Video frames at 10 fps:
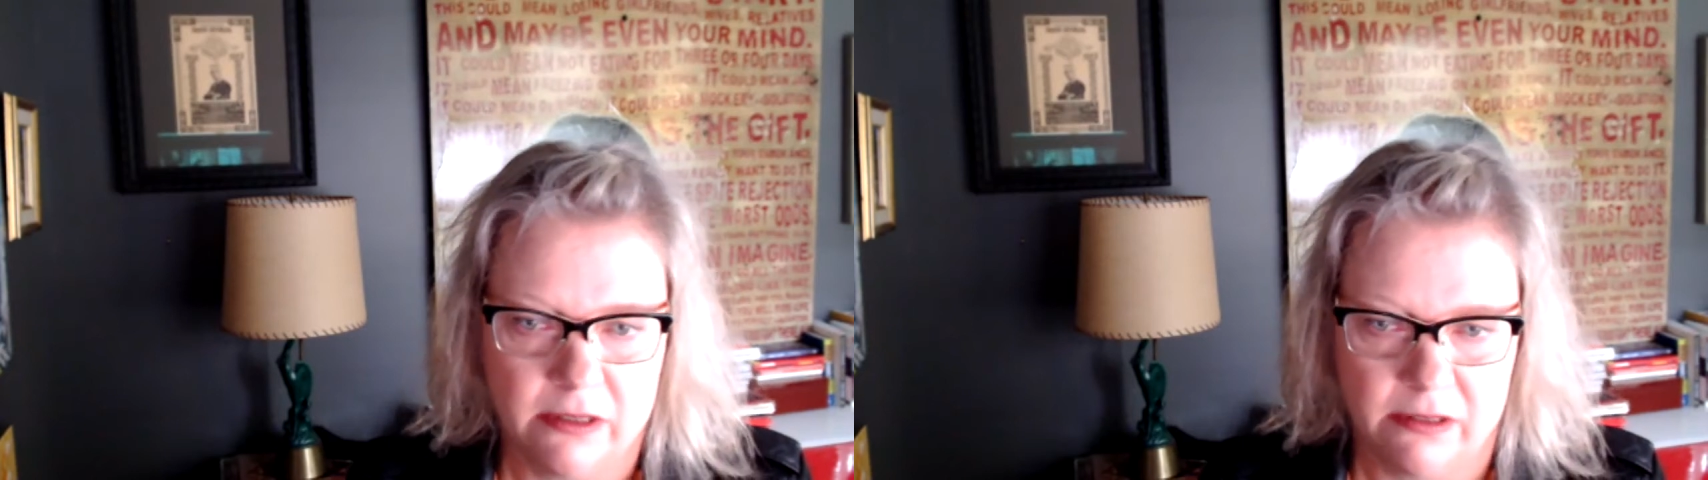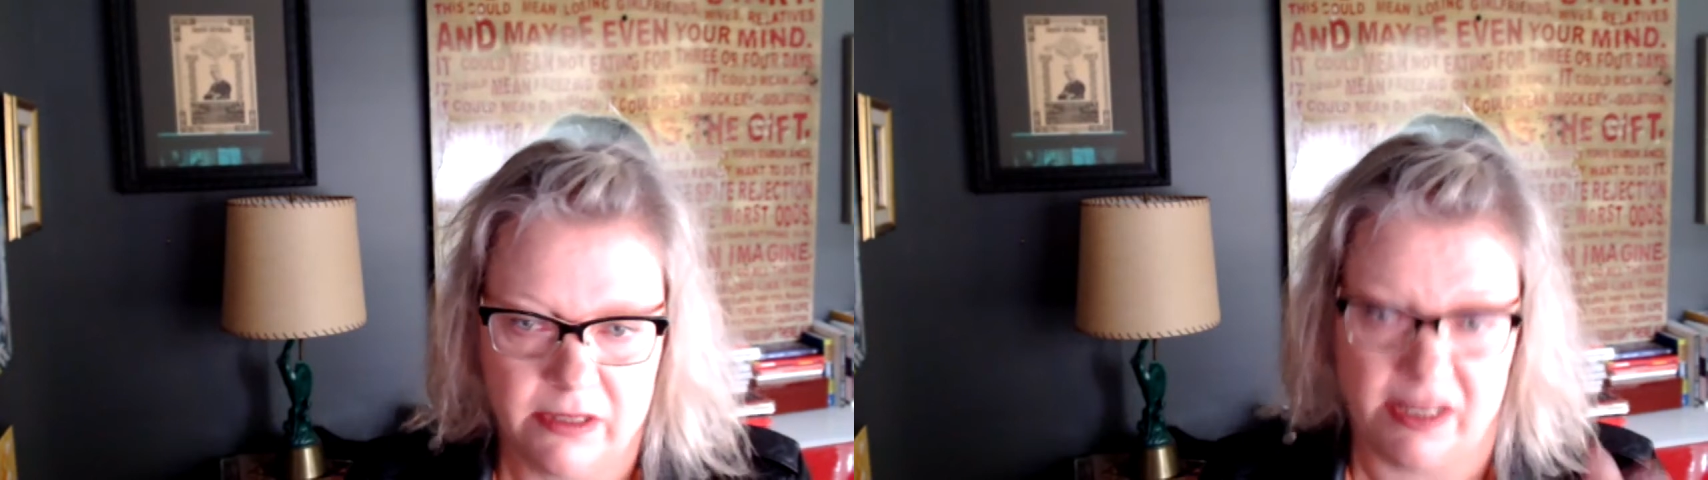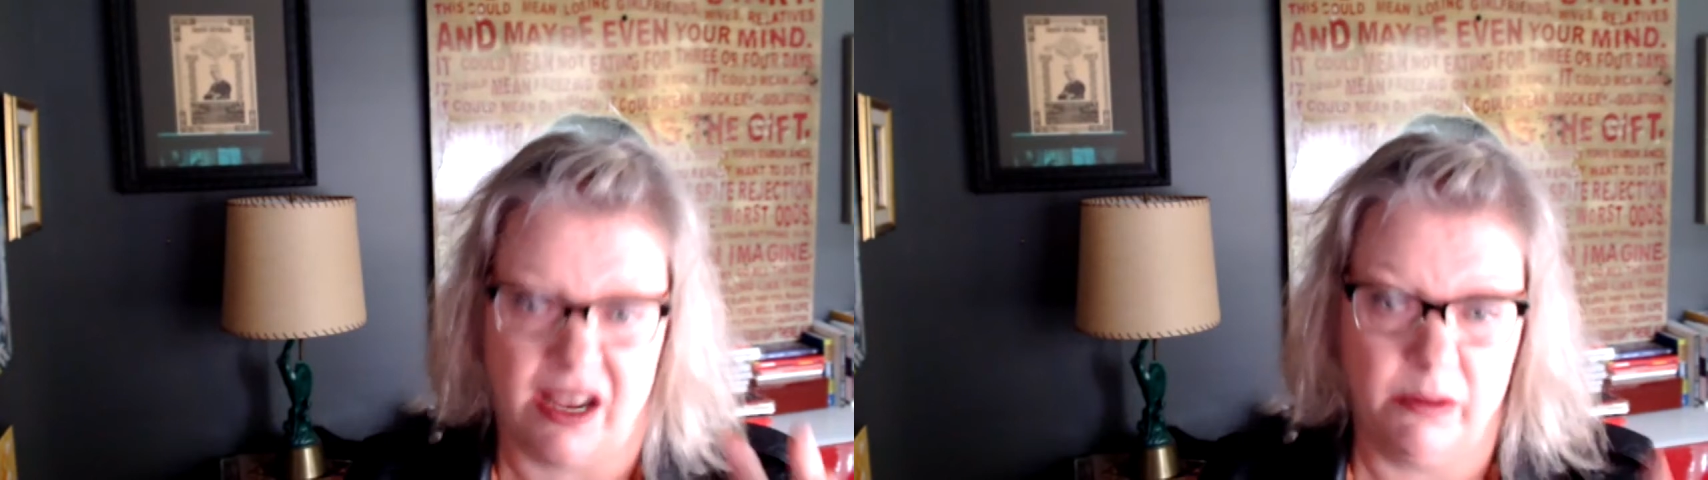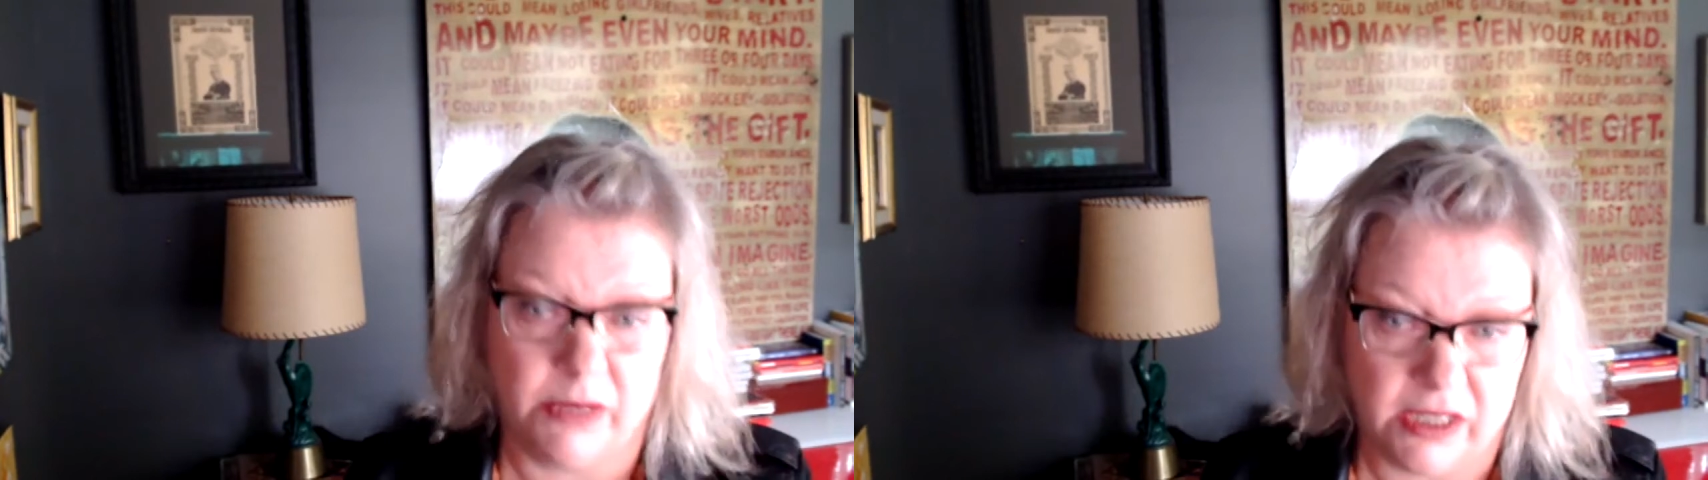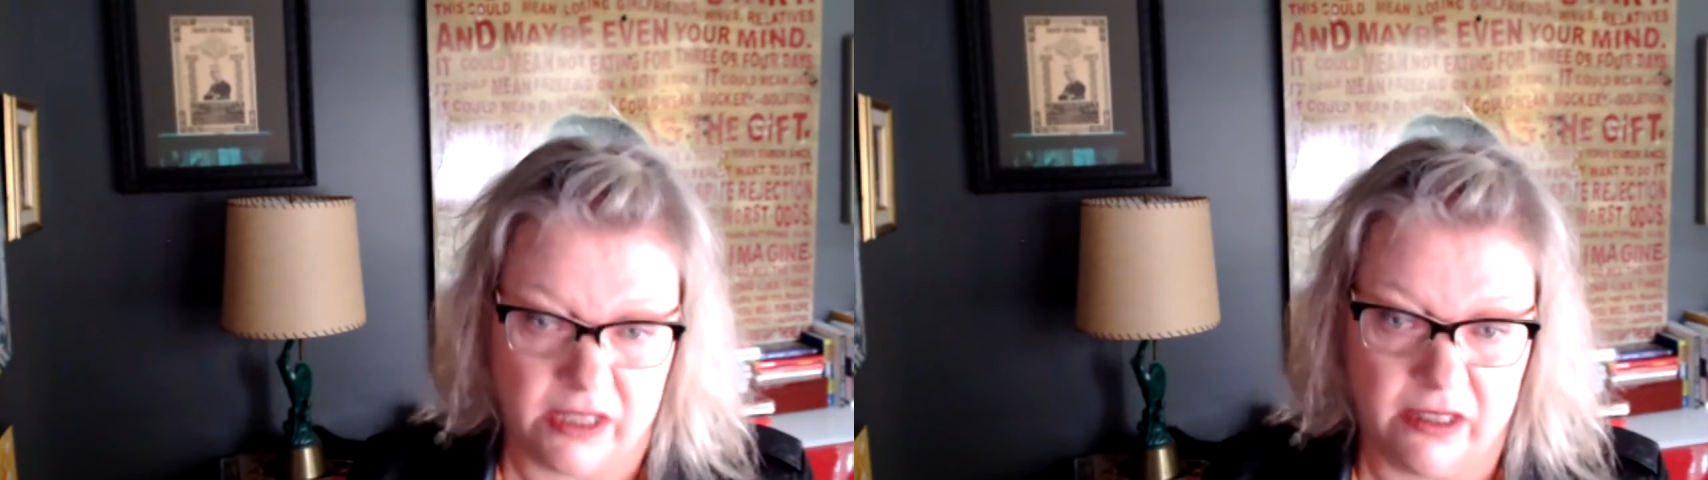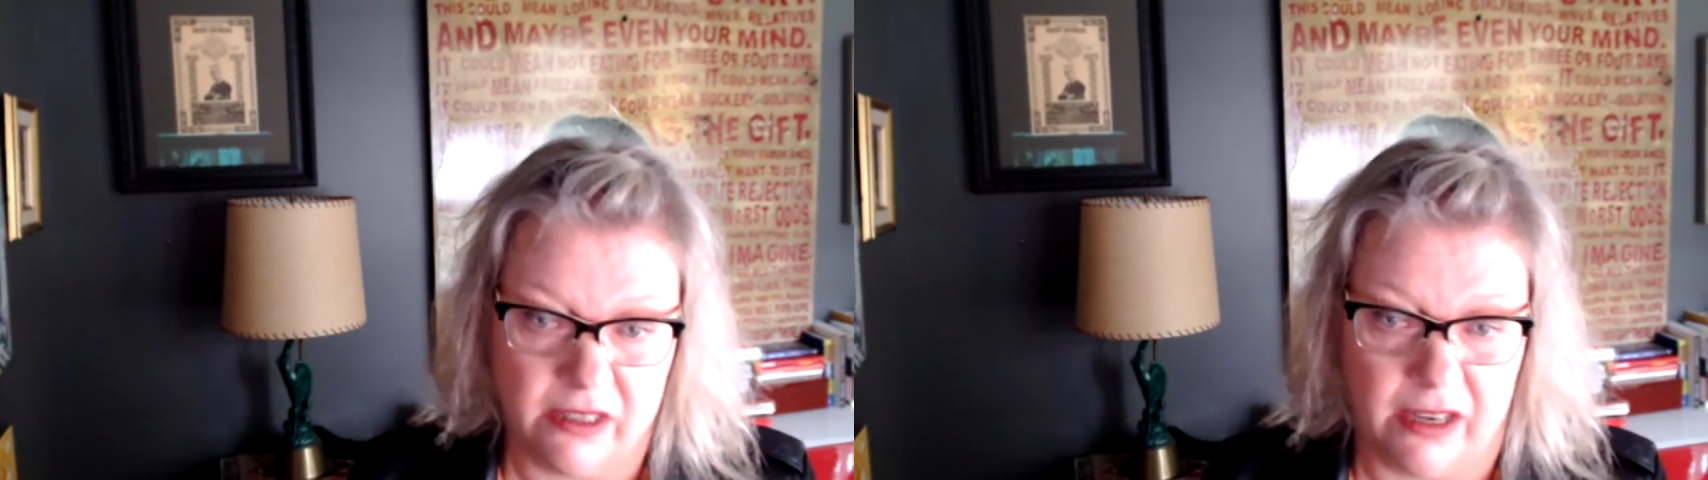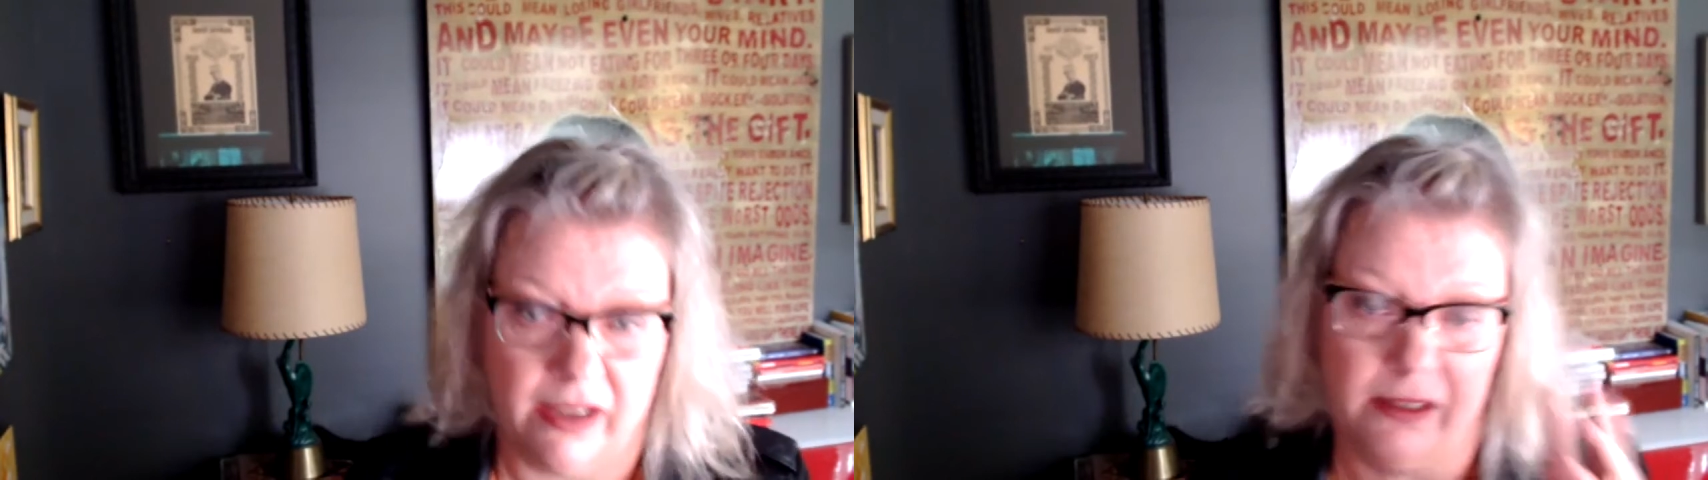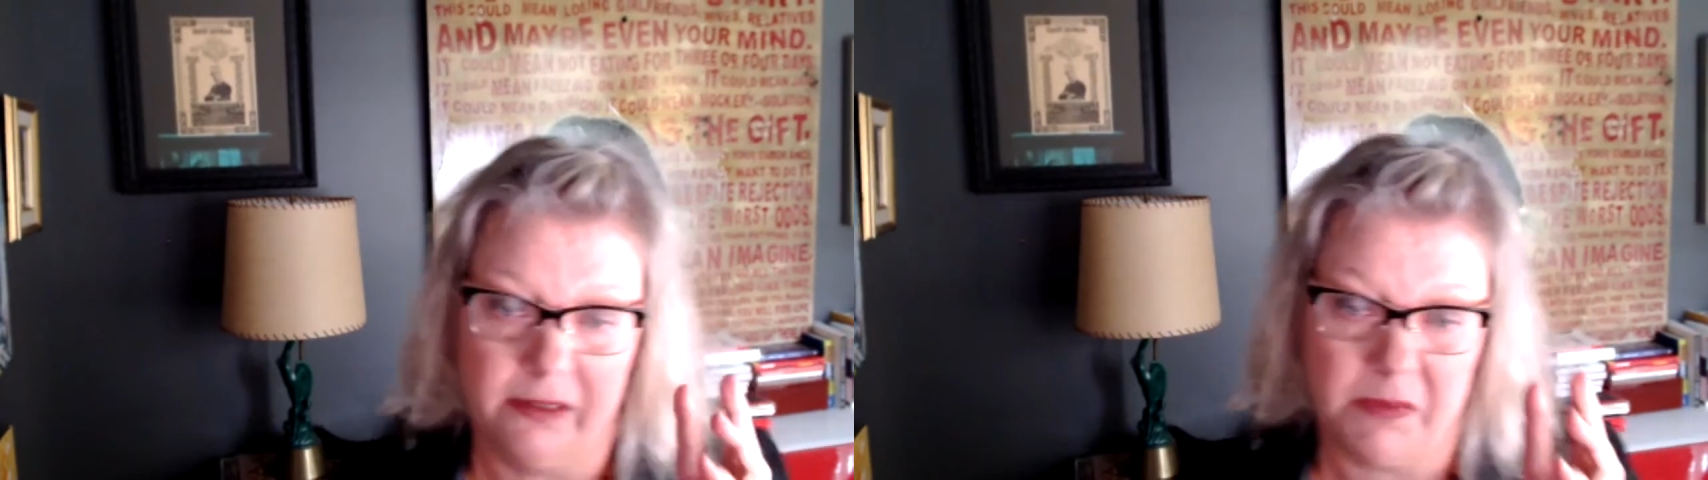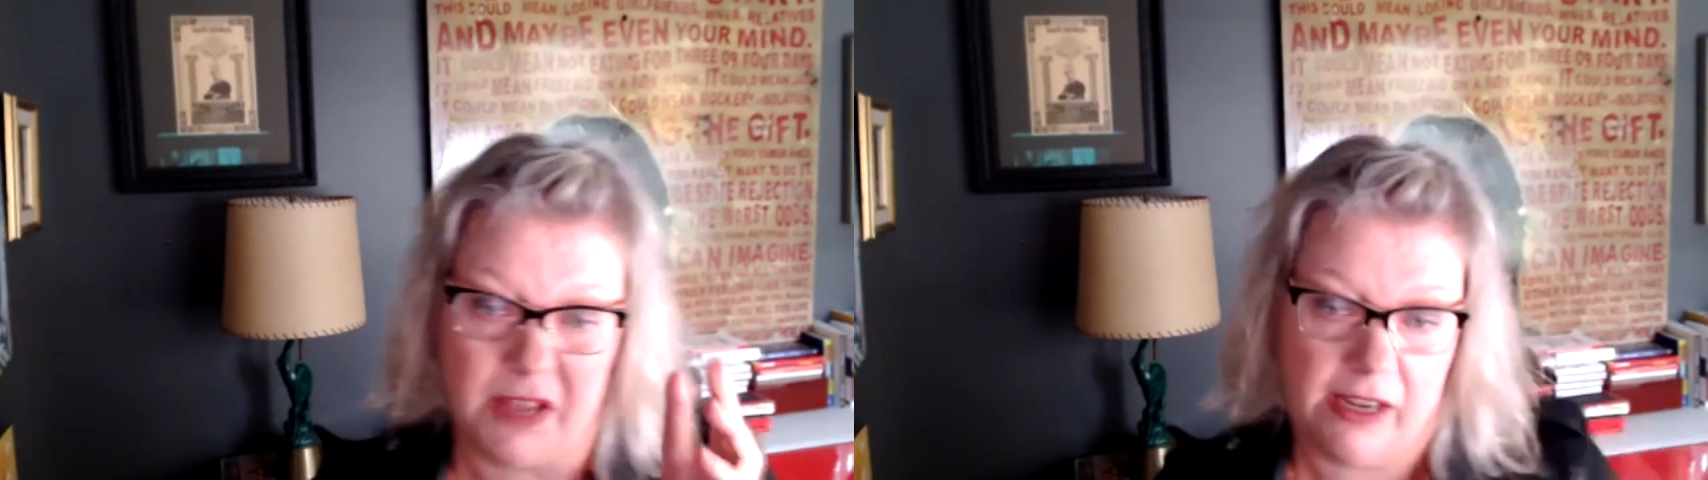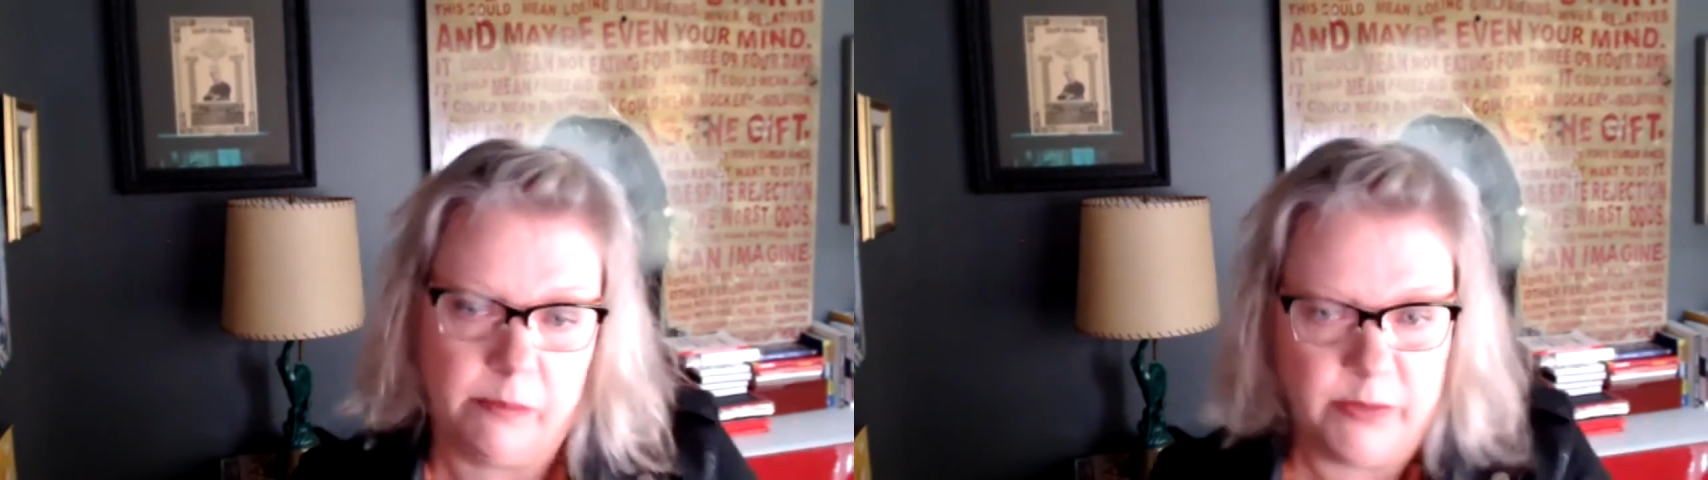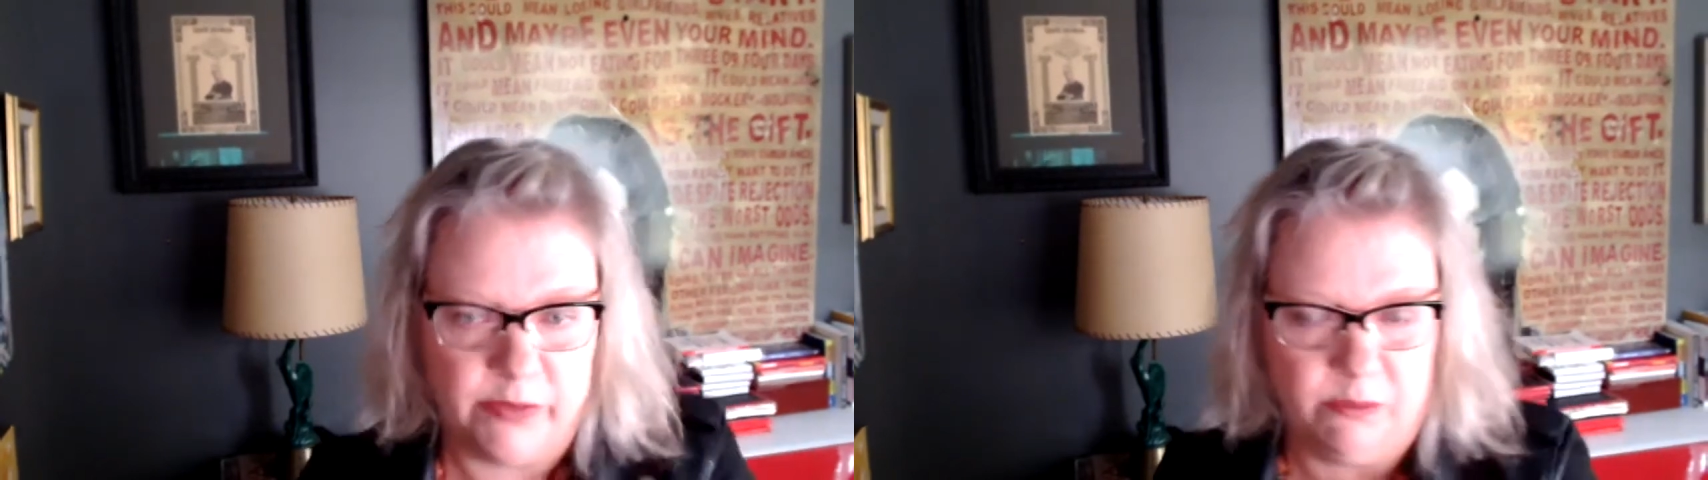To say I was here and I helped me